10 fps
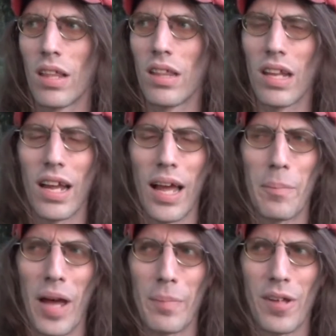then I
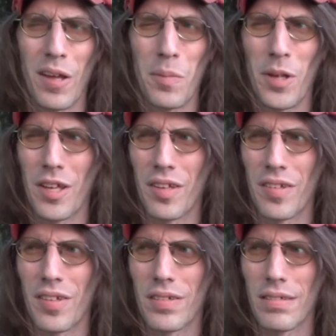got baptized
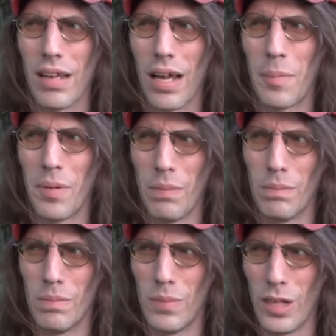because I
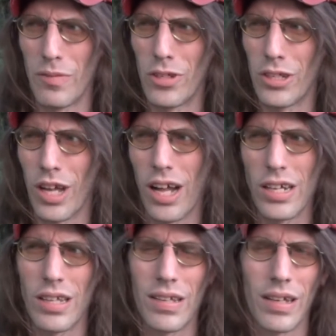believed in God
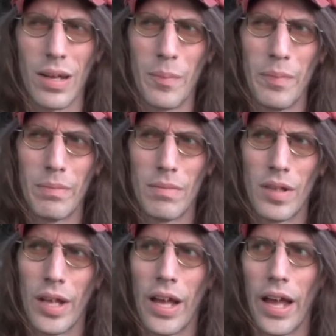at the time.
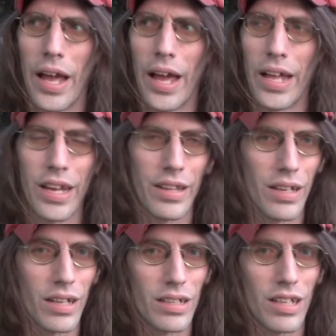And I
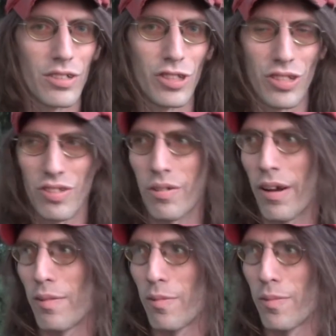thought that Jesus
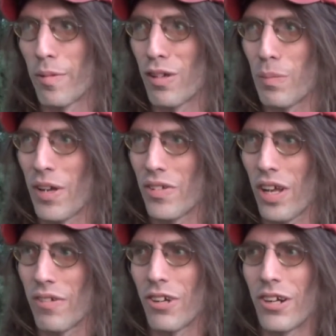Christ was really my
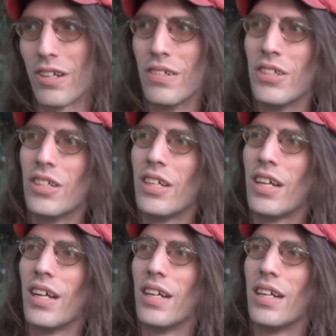Savior.
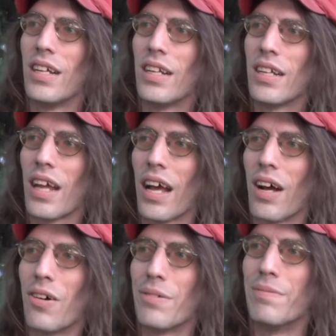
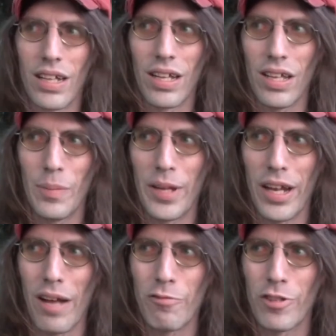Now, a little bit
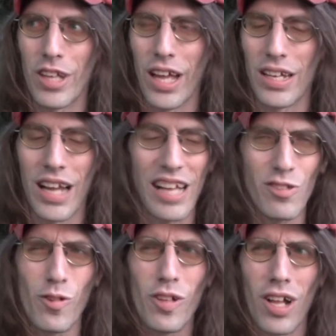after that,
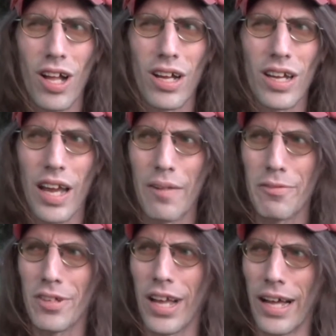not too long
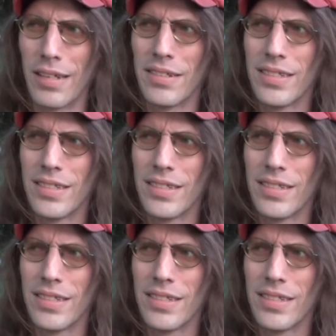after that,